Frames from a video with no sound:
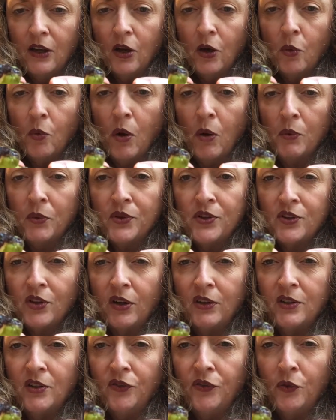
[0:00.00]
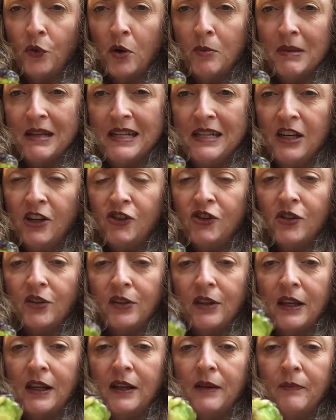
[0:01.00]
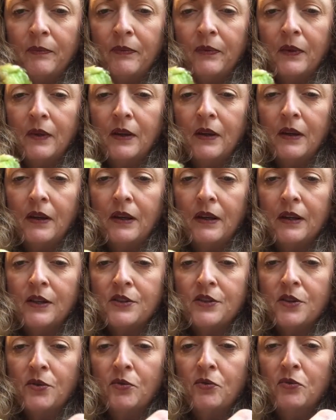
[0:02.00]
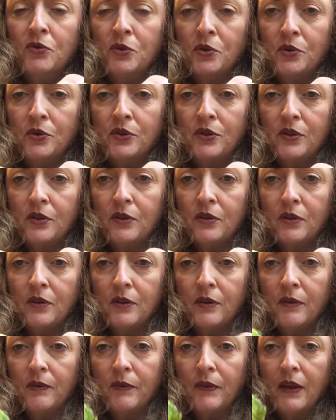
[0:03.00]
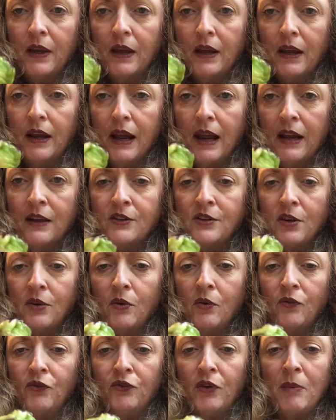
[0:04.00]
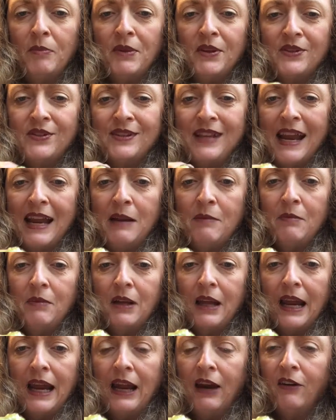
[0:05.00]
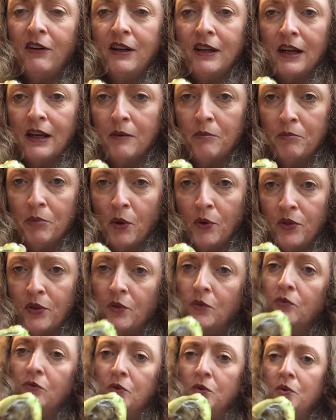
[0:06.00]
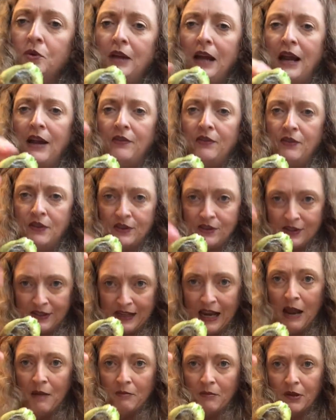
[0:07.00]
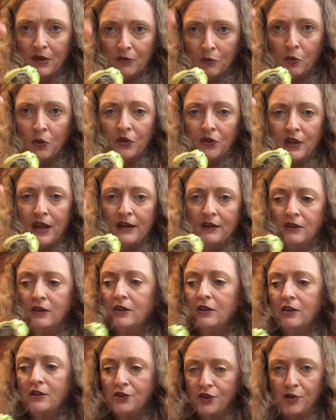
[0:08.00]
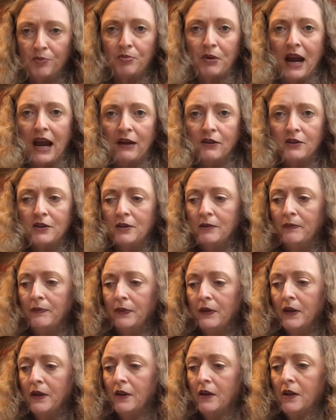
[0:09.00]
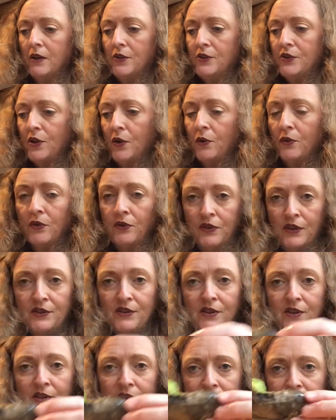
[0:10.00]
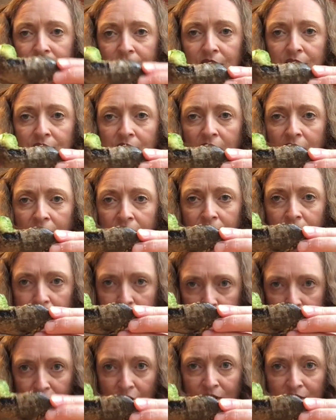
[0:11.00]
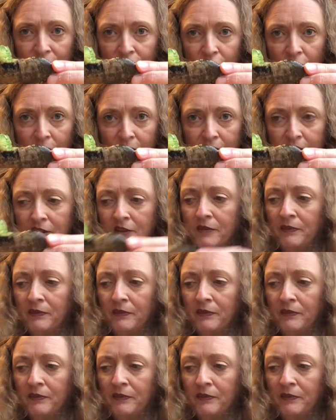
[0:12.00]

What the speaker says: what will start to form initially is the root. And so from the same area, both the root and the stem will then sprout. So this is a seed that I've just started,